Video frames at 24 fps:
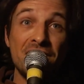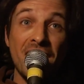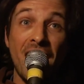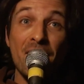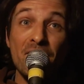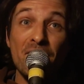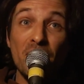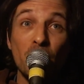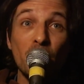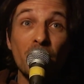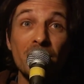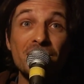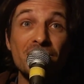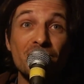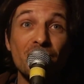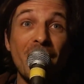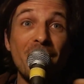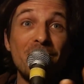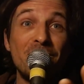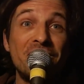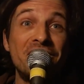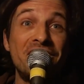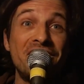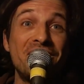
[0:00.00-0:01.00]
I'm the worst
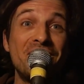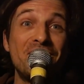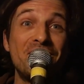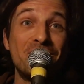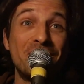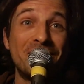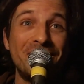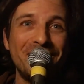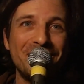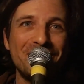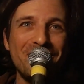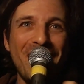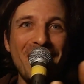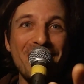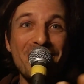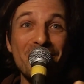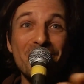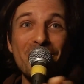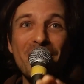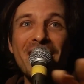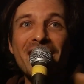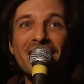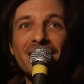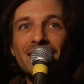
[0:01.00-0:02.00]
rapper in the world, by the
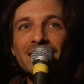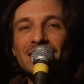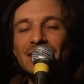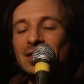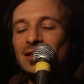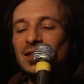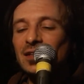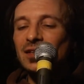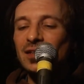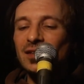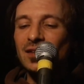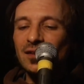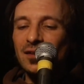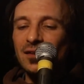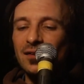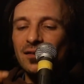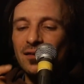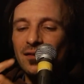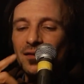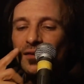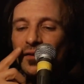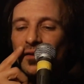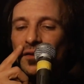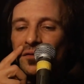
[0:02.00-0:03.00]
way.
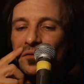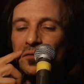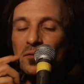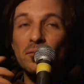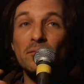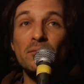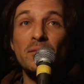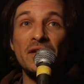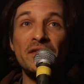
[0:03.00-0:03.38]
But